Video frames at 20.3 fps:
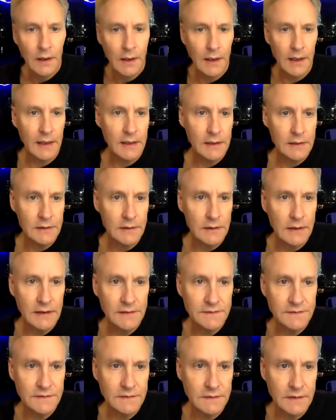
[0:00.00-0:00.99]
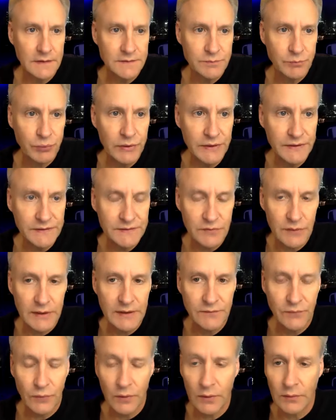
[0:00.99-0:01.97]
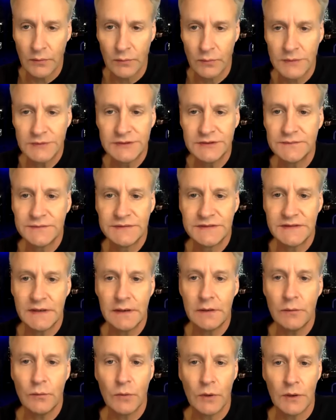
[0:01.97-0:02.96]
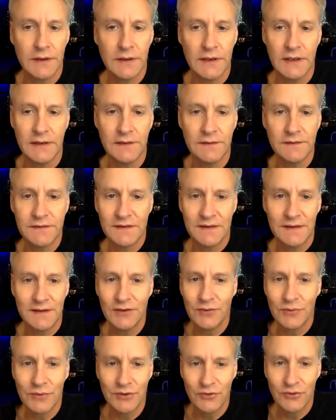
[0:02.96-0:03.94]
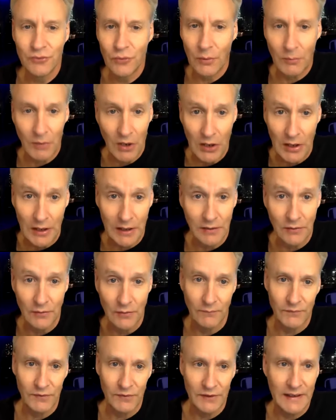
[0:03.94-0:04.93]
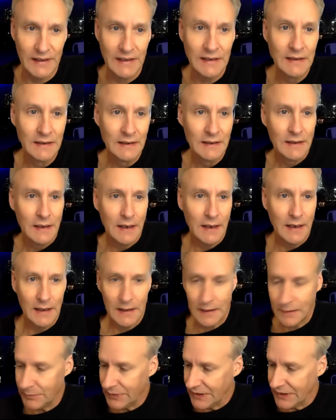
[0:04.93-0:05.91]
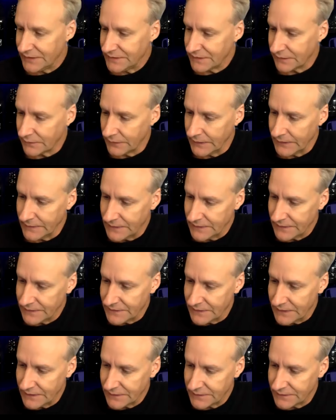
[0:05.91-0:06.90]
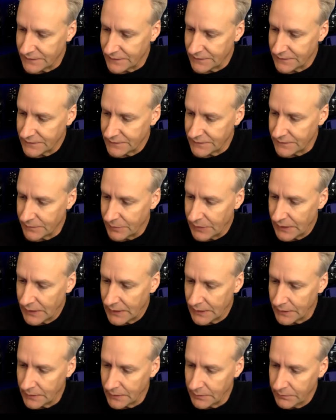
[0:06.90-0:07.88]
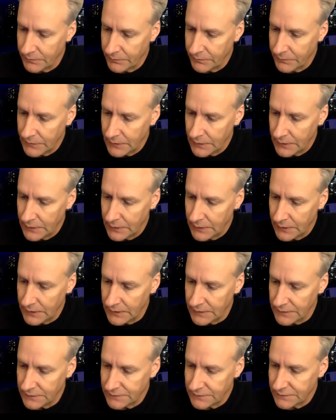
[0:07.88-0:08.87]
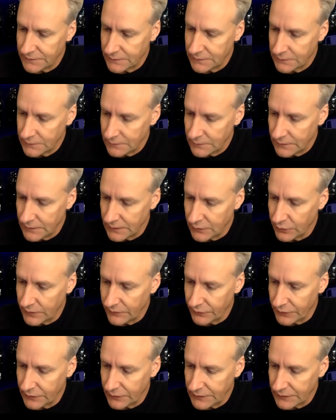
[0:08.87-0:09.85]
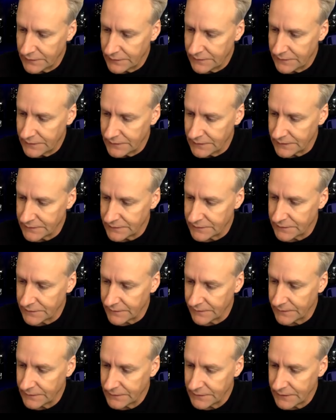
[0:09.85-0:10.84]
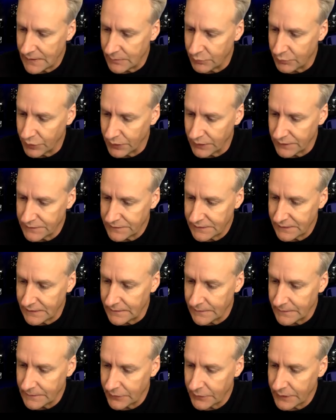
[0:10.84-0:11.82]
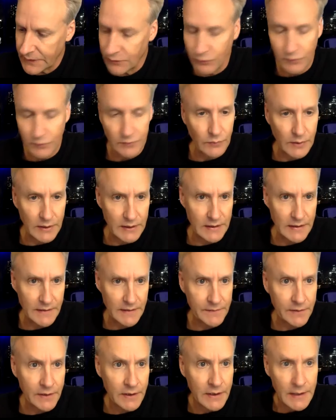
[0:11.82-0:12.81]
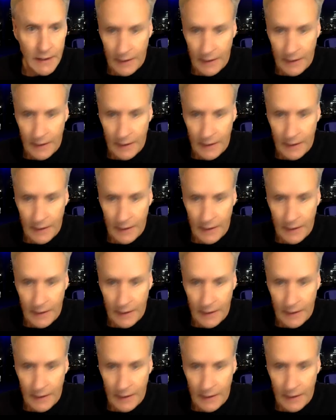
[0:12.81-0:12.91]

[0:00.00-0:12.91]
And it's pretty straightforward. Once you've seen one of these, you can do them all, hopefully. Basically, this distance at the bottom is equivalent to the distance on the top. We can see that they're equal to one another.